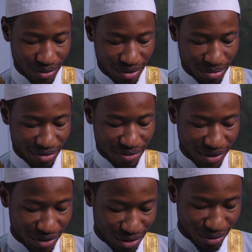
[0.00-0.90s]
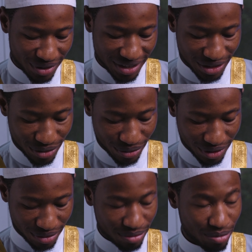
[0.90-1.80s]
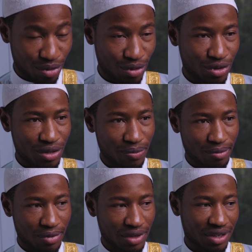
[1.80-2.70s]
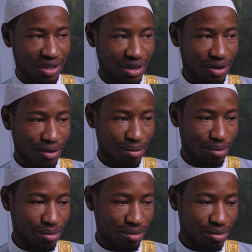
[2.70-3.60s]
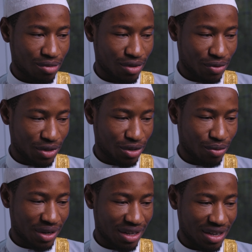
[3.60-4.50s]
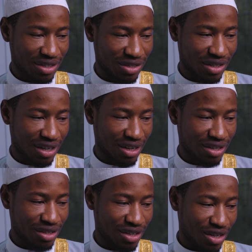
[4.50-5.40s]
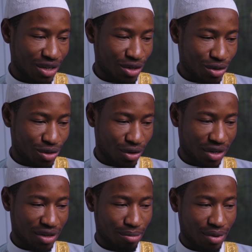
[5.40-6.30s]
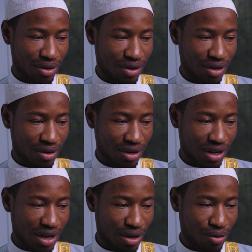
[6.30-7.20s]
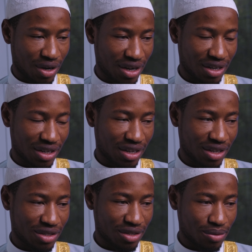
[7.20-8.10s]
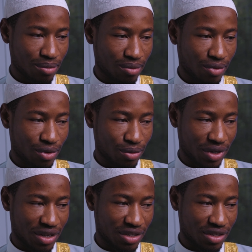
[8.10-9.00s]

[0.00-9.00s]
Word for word: one of my favorite surah is Surah Buruj. Um, reason why that is is Allah is talking about uh, how kind He is, where He